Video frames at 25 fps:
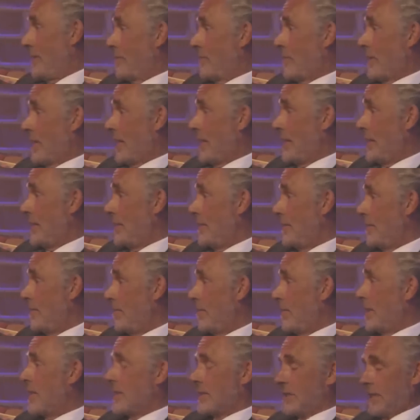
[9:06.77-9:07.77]
right?
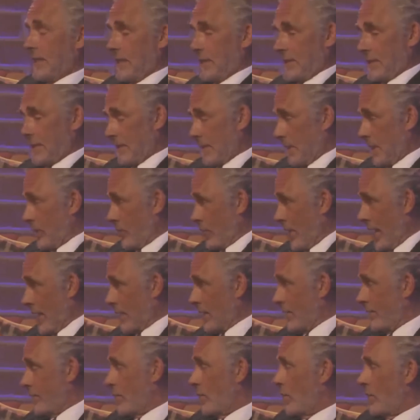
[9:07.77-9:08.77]
Because he's
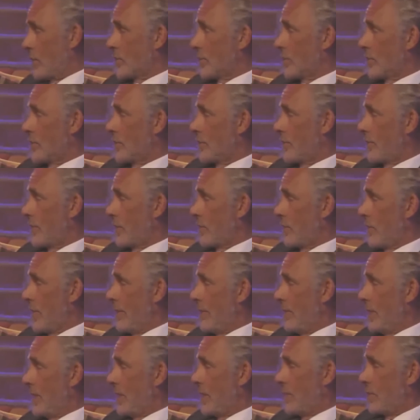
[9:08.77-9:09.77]
attractive to all sorts of other
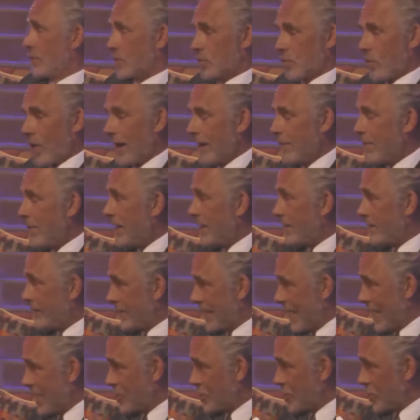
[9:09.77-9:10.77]
women, and there's quite a bit
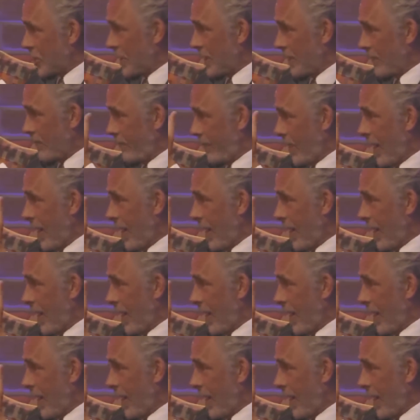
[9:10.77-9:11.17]
of tension and